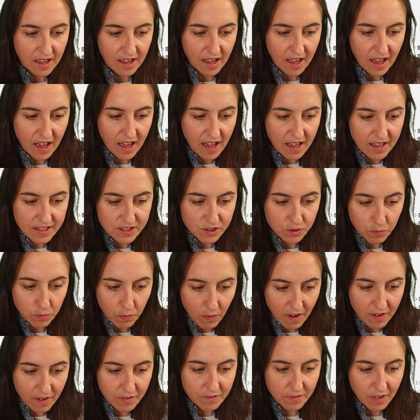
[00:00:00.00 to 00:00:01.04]
has
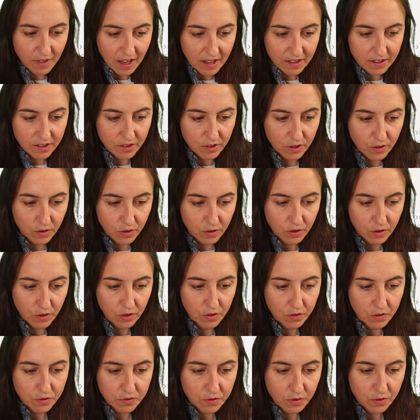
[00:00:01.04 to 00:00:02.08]
one value
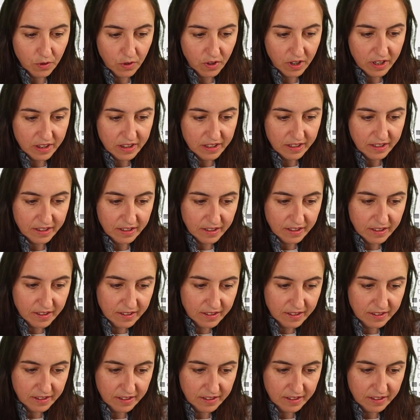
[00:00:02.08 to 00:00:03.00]
for the